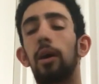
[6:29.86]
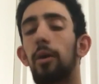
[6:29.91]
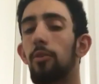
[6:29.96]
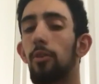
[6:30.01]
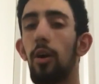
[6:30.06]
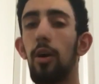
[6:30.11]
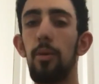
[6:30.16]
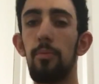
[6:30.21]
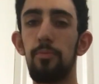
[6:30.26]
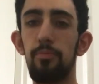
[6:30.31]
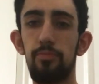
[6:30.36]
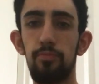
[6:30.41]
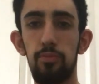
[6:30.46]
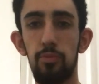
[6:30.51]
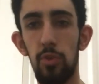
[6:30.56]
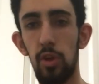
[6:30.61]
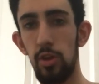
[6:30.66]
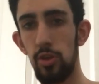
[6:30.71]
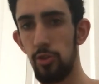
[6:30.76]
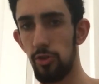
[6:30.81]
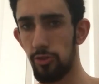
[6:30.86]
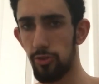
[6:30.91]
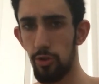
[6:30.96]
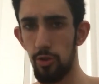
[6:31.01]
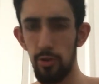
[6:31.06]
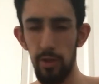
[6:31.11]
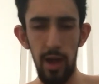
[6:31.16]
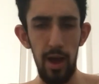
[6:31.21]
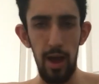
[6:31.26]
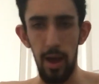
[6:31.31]
that, right? You just
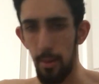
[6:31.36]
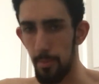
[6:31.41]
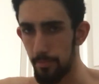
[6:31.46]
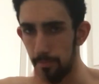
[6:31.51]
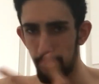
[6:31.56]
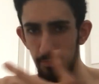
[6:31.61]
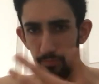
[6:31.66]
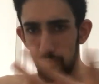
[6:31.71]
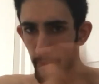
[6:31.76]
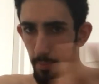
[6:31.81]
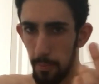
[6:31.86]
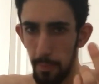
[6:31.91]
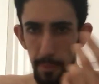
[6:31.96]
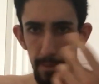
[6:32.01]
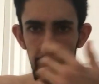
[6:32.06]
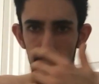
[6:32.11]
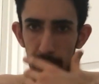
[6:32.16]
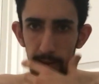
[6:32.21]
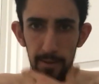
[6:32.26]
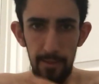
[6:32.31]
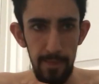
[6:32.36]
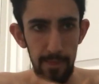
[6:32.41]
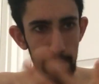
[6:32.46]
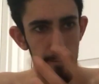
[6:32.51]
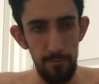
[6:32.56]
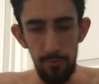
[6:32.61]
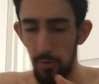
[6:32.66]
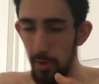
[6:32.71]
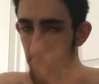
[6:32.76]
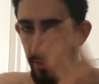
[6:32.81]
do that
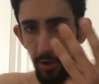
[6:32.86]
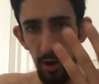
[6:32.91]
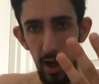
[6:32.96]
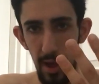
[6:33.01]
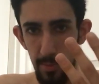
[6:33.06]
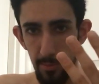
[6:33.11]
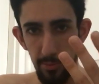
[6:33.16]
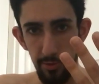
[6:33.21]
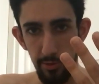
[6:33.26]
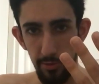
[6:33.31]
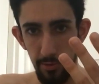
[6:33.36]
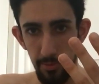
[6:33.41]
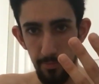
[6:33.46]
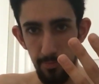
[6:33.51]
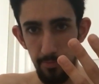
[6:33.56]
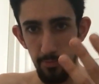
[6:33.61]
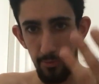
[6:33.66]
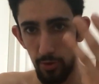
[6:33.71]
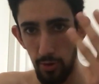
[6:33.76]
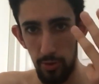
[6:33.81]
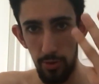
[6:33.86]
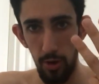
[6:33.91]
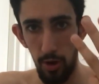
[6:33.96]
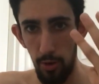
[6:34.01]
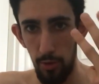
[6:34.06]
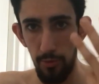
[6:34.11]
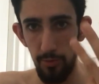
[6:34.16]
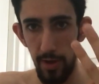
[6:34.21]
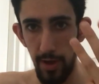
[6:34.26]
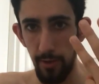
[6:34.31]
3 times. Do the
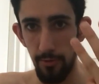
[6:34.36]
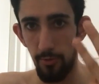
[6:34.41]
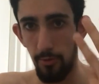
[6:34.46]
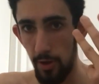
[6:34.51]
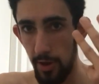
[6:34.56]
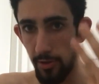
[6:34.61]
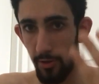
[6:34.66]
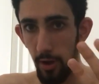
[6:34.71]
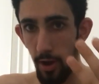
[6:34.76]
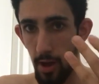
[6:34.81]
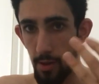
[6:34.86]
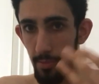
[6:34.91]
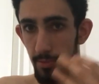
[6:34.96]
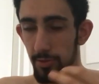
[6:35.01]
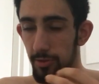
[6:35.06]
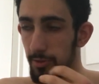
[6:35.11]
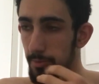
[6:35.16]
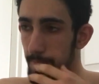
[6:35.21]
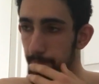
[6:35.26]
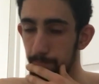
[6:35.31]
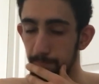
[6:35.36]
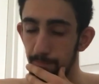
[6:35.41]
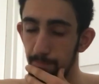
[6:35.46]
whole thing 3 times.